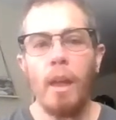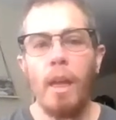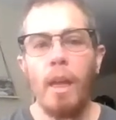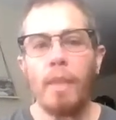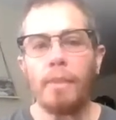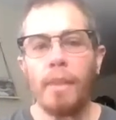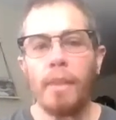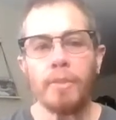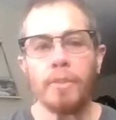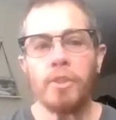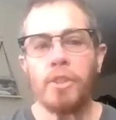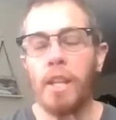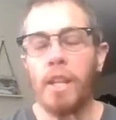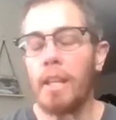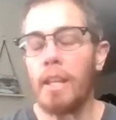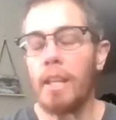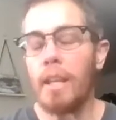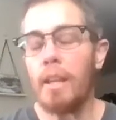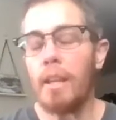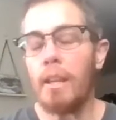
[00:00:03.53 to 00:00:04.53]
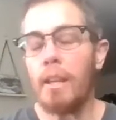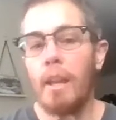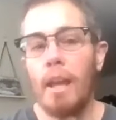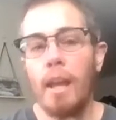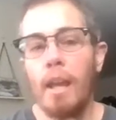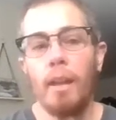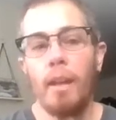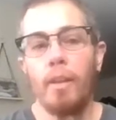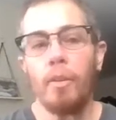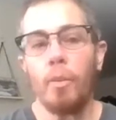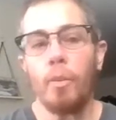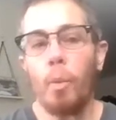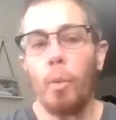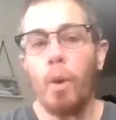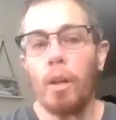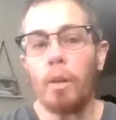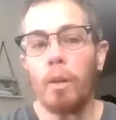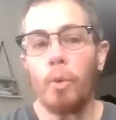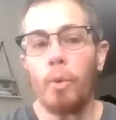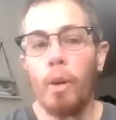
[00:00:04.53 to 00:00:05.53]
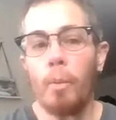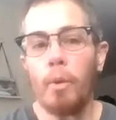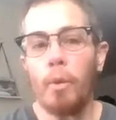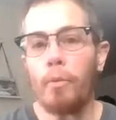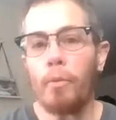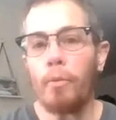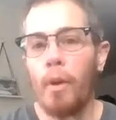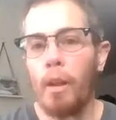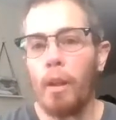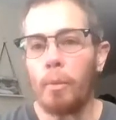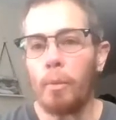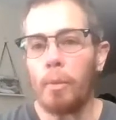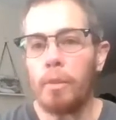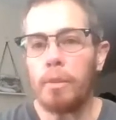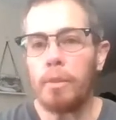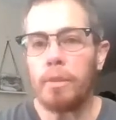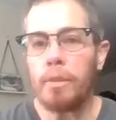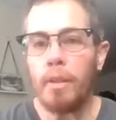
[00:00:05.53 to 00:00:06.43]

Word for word: Thanks for checking in and welcome to all my new followers.